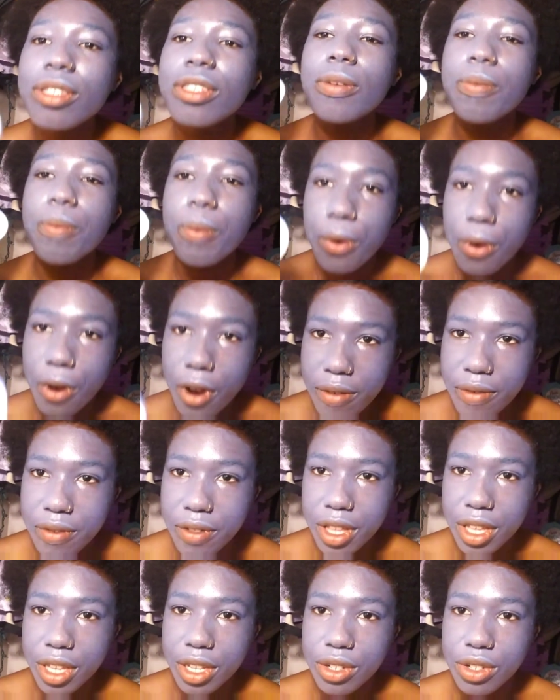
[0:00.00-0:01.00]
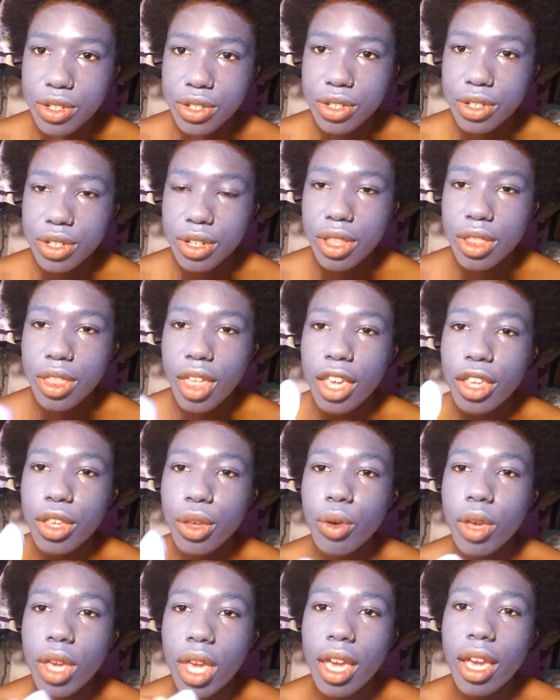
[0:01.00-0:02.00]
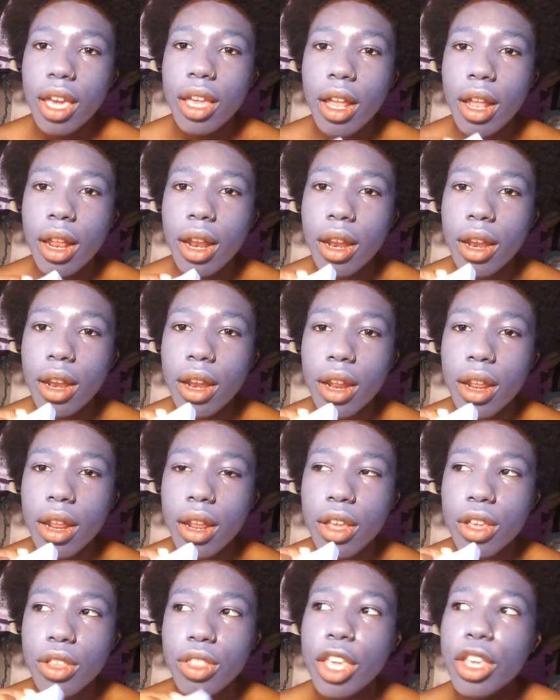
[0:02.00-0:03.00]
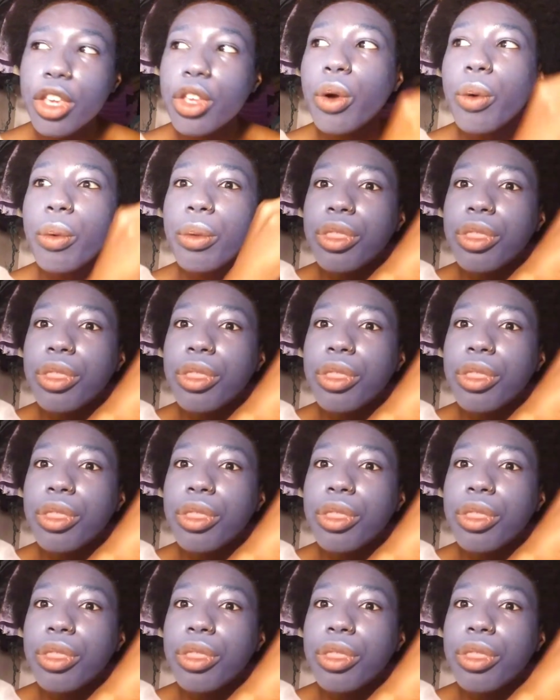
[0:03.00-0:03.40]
to privilege that you don't